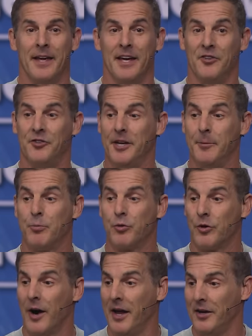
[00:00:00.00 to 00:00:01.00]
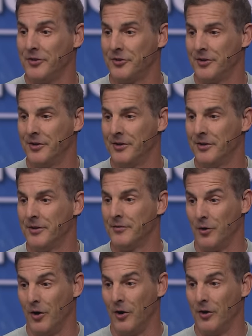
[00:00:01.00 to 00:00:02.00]
is he prays
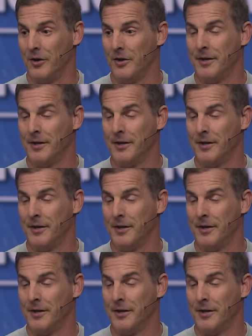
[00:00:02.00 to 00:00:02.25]
for her.